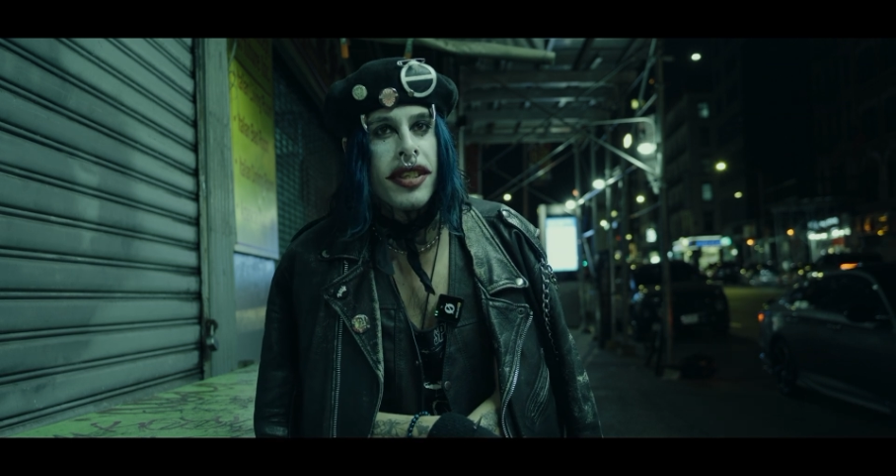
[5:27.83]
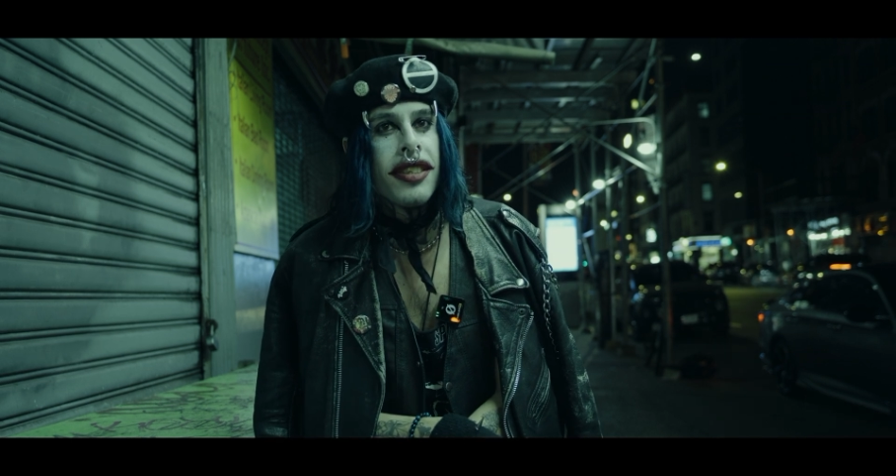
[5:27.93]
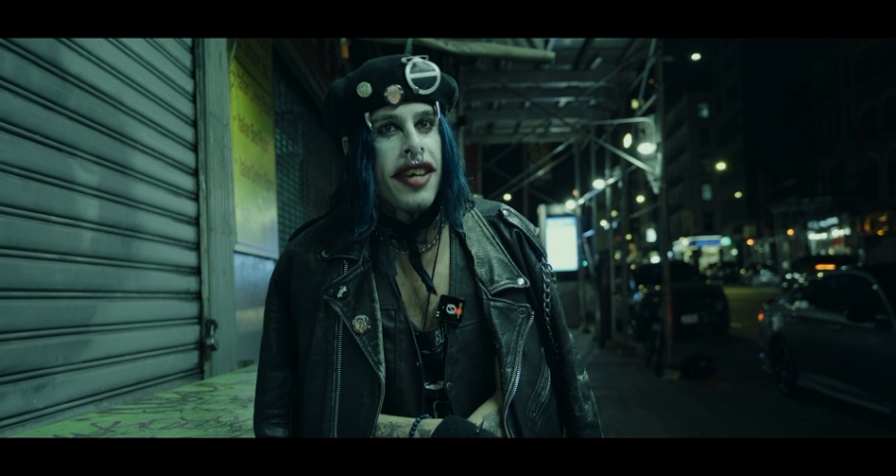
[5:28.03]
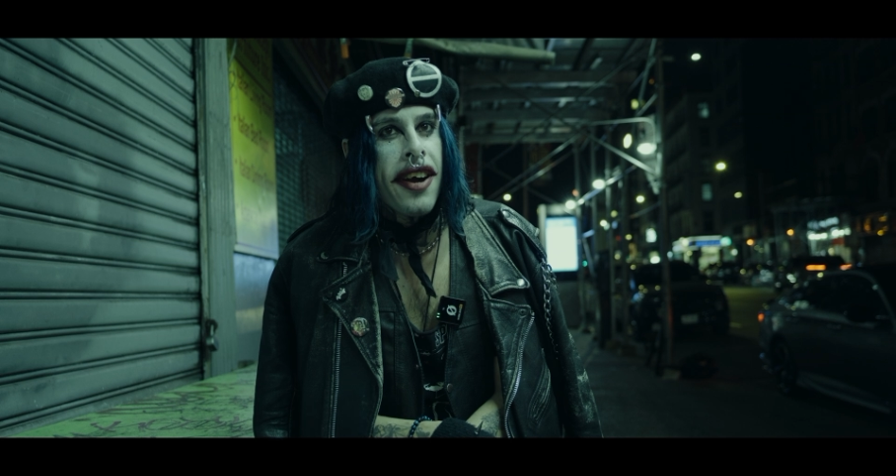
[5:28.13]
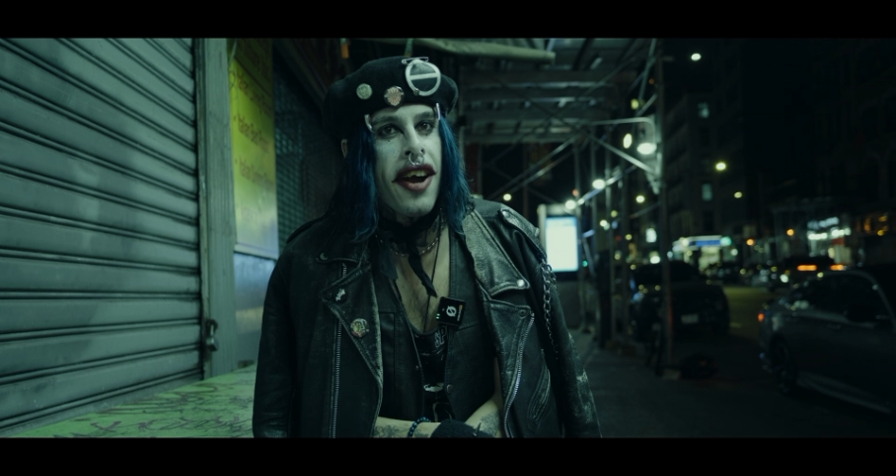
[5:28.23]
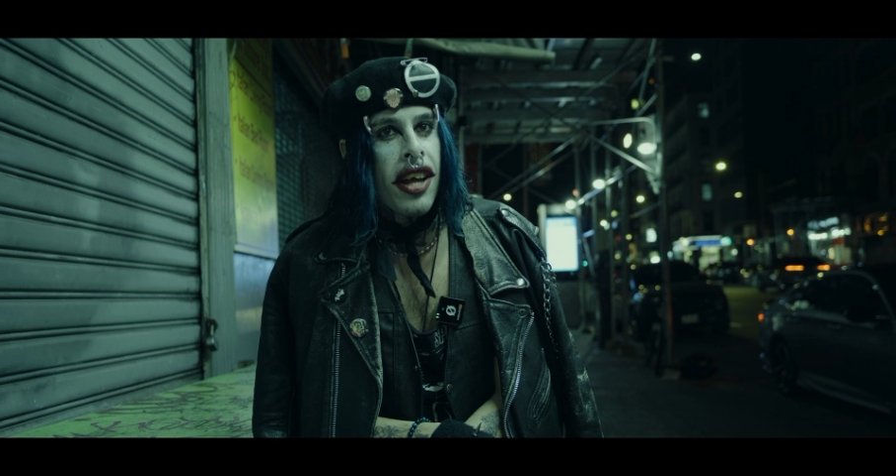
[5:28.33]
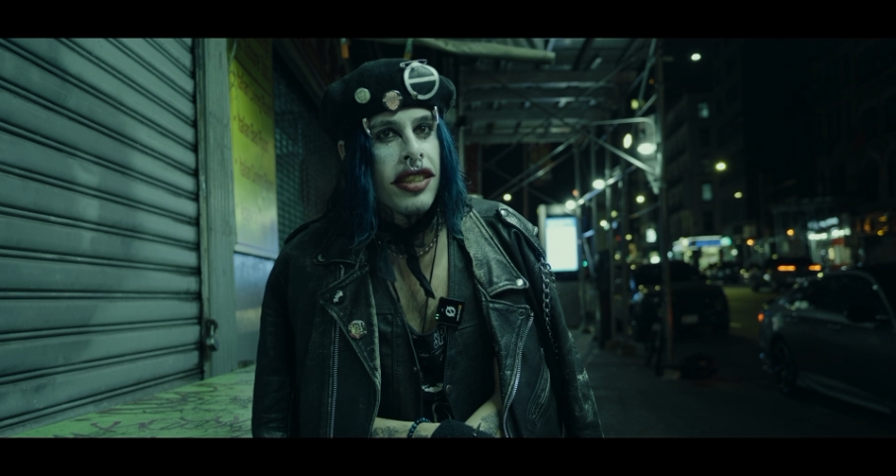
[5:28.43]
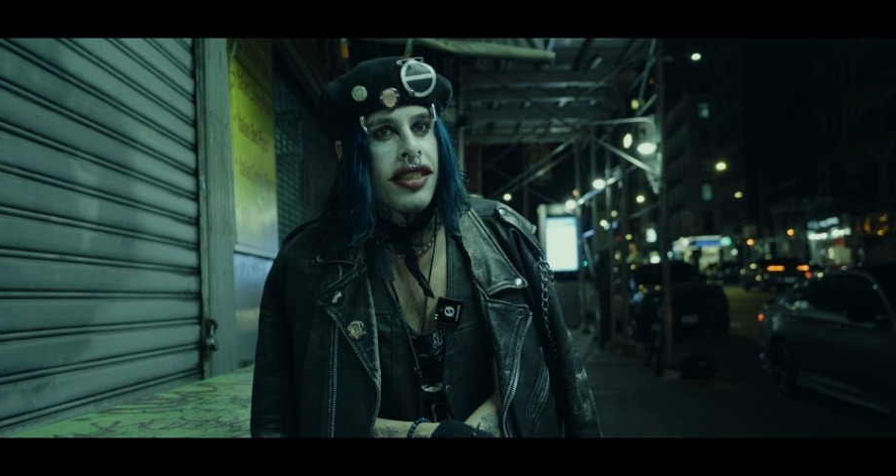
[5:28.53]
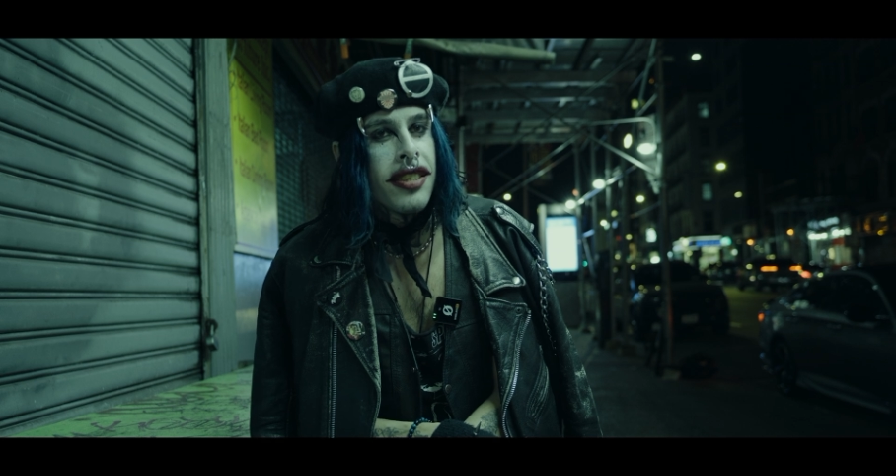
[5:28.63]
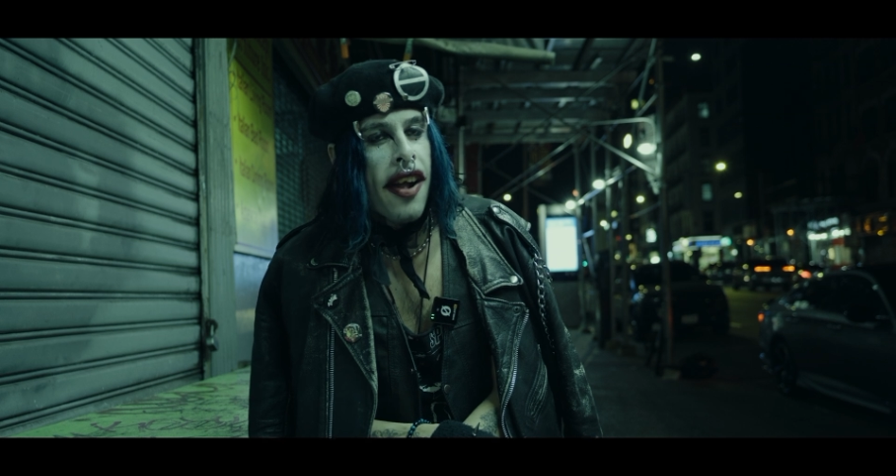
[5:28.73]
Sure,
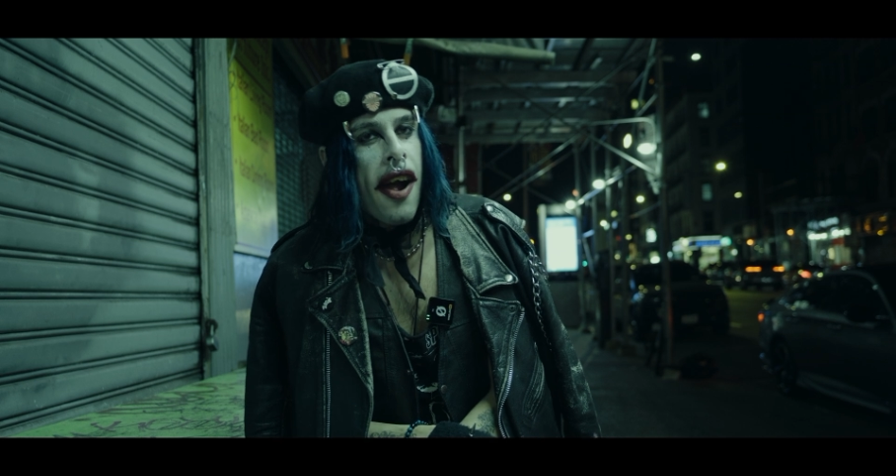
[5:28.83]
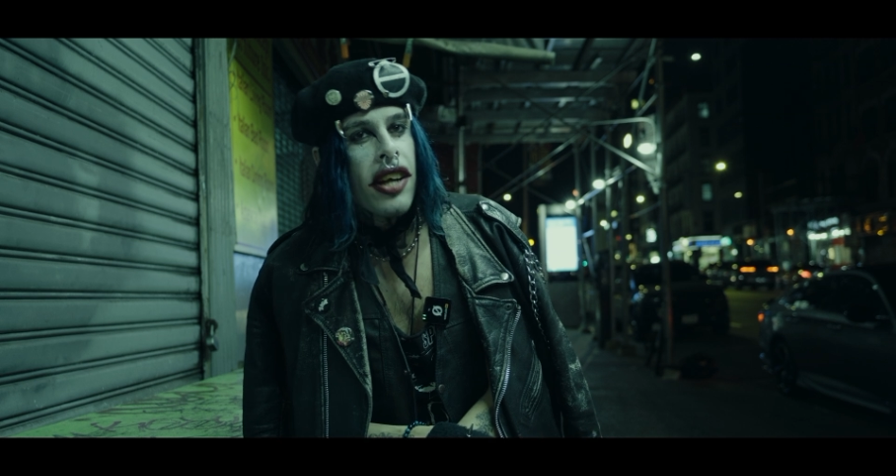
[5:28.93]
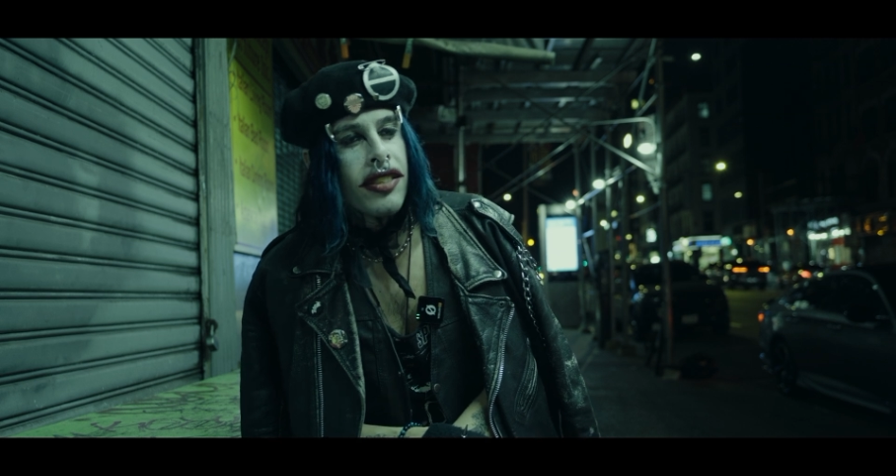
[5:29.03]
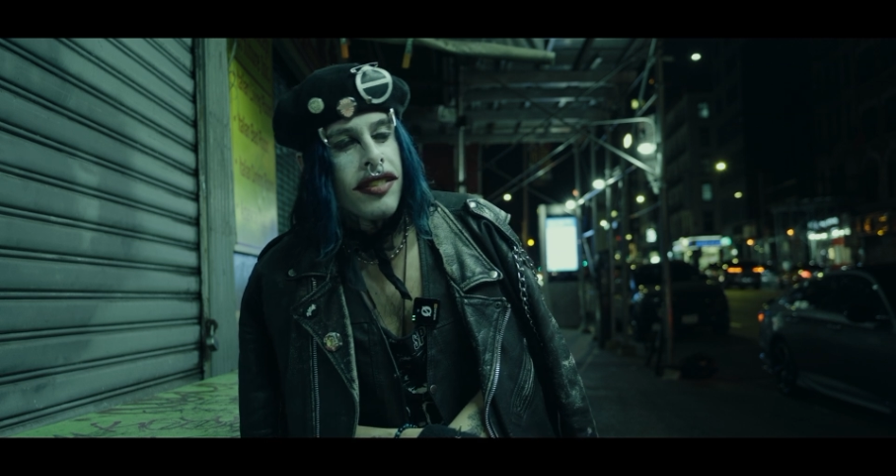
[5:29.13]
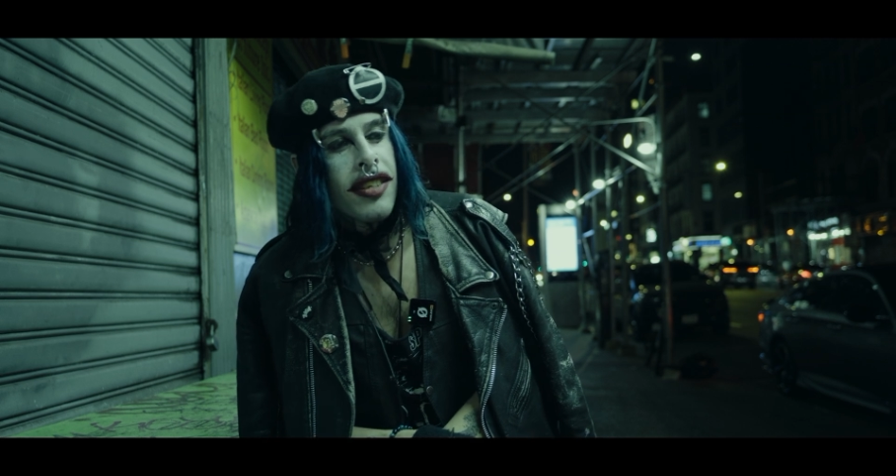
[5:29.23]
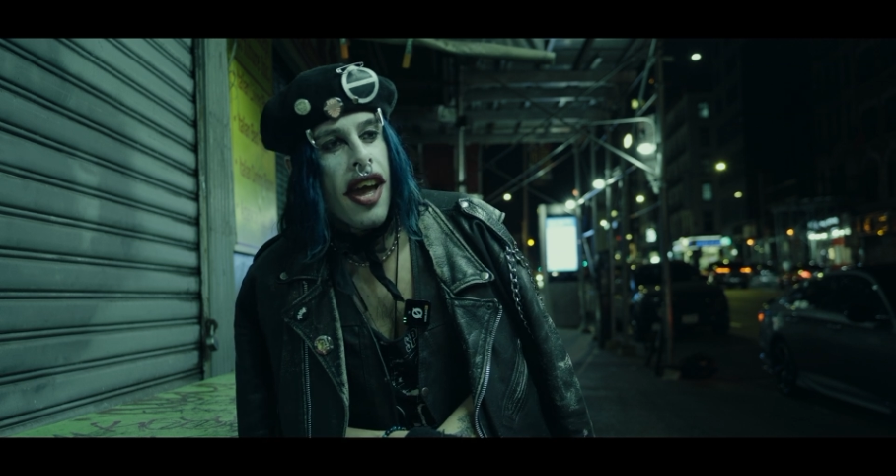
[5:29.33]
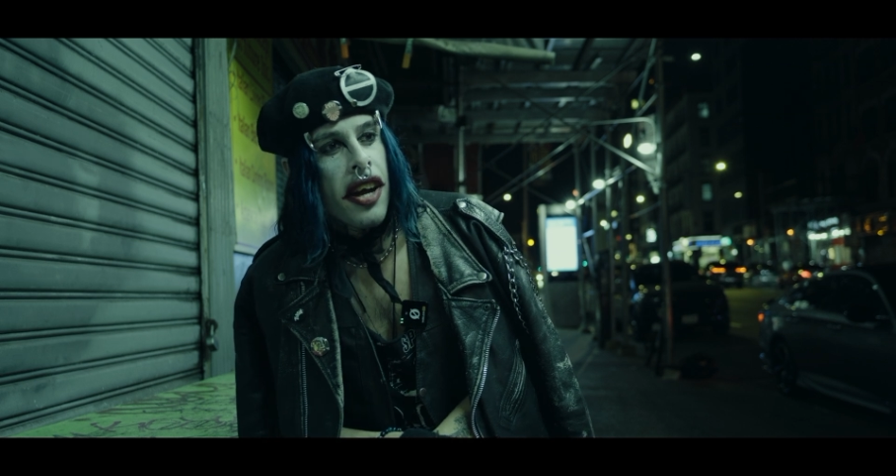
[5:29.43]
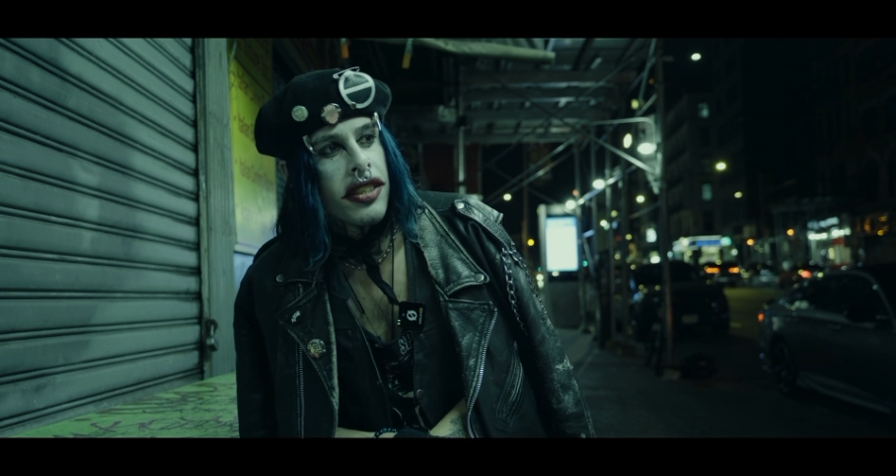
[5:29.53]
sure.